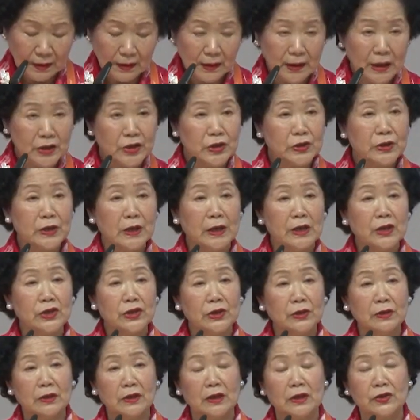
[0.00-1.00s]

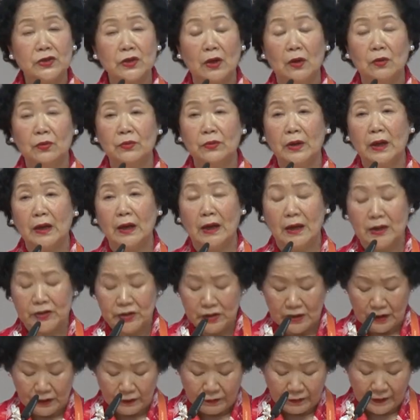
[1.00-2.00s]
Legislation is only
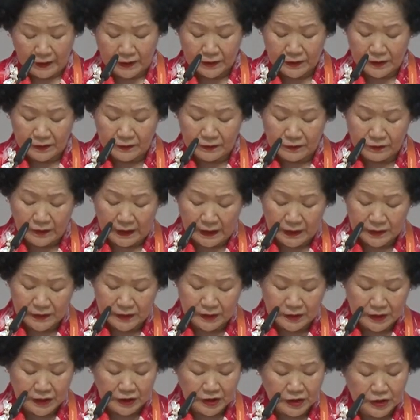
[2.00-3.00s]
as effective as
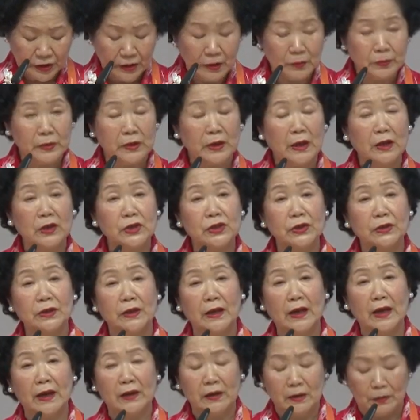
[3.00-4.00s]
the
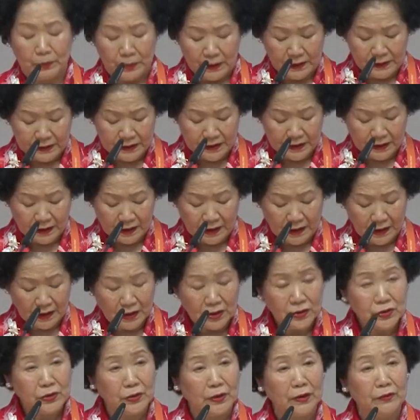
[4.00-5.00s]
determination and ability
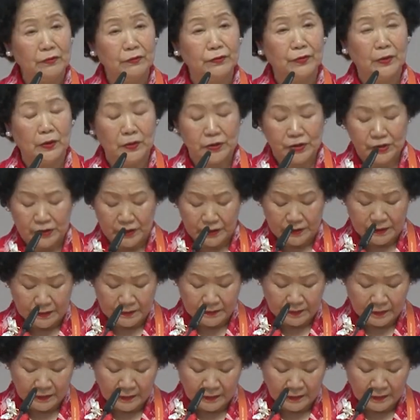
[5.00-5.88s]
to enforce it.